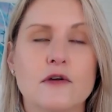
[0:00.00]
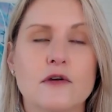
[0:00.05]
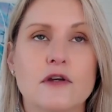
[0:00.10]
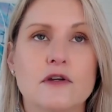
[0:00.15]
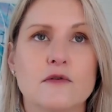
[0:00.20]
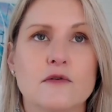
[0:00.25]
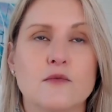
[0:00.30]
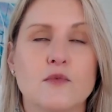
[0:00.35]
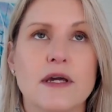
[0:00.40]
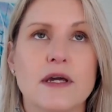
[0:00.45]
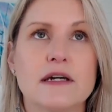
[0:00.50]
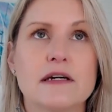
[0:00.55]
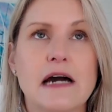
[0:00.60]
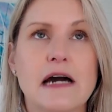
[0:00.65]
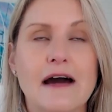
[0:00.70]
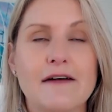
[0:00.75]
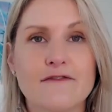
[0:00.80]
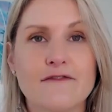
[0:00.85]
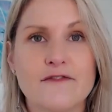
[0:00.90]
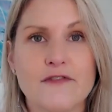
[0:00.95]
you know we
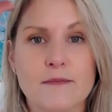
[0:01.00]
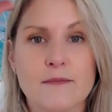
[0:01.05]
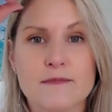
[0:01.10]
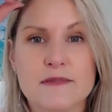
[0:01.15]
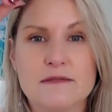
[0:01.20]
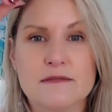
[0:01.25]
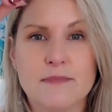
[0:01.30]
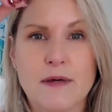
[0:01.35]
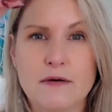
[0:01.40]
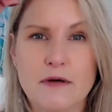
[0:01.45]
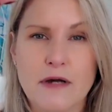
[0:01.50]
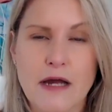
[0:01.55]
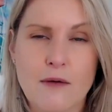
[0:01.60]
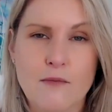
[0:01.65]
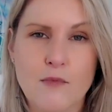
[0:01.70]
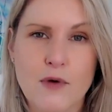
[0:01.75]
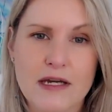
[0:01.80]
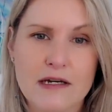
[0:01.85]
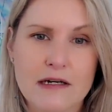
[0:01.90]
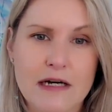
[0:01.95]
come from spirit and
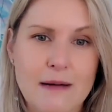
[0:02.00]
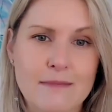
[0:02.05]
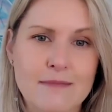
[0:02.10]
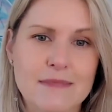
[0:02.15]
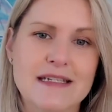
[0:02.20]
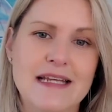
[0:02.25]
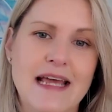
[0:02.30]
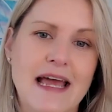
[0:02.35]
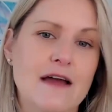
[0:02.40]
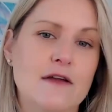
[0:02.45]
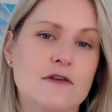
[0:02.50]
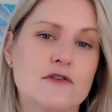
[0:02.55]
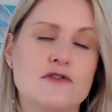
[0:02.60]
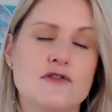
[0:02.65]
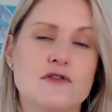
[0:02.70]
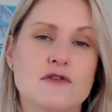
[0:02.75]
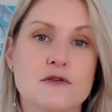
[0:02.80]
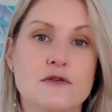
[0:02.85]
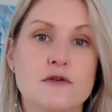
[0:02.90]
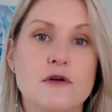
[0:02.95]
we come down
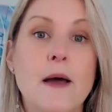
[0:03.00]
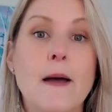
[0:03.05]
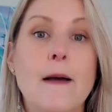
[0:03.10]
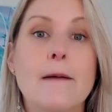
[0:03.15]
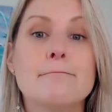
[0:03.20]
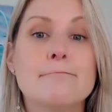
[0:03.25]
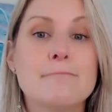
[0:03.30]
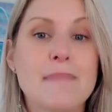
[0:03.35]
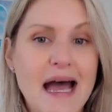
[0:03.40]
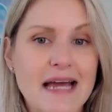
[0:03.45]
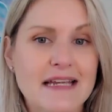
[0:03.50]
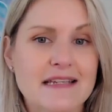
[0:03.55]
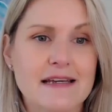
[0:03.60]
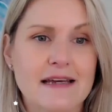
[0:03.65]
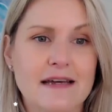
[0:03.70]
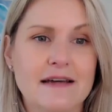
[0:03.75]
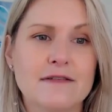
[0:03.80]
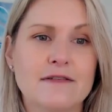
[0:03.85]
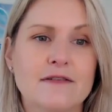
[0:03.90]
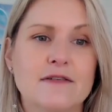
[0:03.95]
to matter,
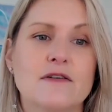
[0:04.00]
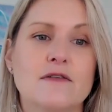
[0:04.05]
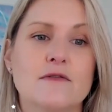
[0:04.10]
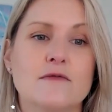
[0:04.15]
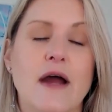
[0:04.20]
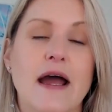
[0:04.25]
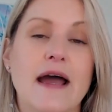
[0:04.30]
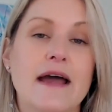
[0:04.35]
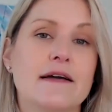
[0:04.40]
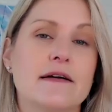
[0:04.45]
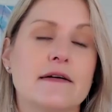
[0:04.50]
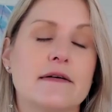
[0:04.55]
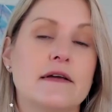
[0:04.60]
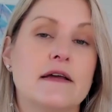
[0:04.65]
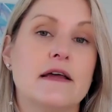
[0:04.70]
right?